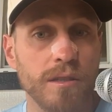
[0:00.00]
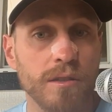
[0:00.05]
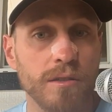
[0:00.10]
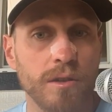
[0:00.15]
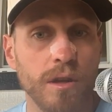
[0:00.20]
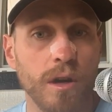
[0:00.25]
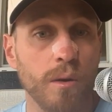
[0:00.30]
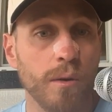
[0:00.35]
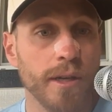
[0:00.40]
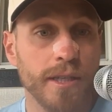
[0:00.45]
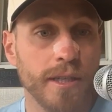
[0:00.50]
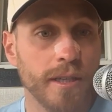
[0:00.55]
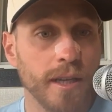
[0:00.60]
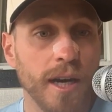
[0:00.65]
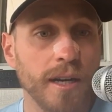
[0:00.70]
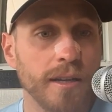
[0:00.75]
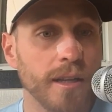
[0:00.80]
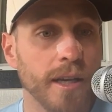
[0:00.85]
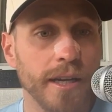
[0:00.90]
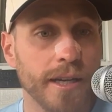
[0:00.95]
So it's
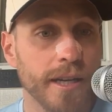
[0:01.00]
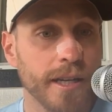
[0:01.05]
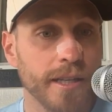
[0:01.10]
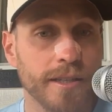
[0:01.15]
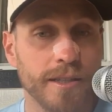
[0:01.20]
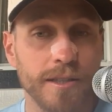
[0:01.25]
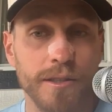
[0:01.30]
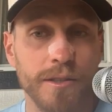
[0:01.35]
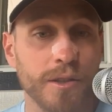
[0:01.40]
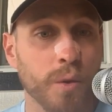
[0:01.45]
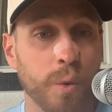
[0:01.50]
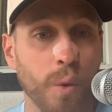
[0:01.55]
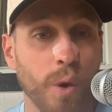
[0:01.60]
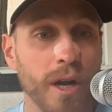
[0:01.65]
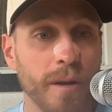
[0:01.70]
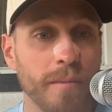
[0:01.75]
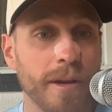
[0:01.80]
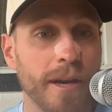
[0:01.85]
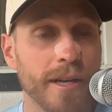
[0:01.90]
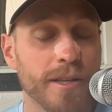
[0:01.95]
not like it's
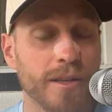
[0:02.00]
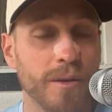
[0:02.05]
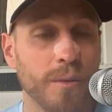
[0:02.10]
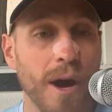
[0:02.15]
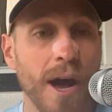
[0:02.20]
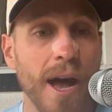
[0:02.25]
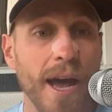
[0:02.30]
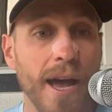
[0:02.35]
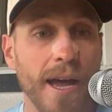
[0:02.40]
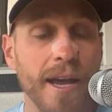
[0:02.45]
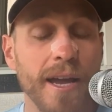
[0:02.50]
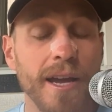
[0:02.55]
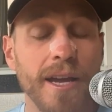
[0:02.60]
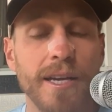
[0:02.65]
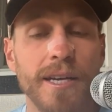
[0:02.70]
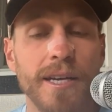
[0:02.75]
20 minutes away.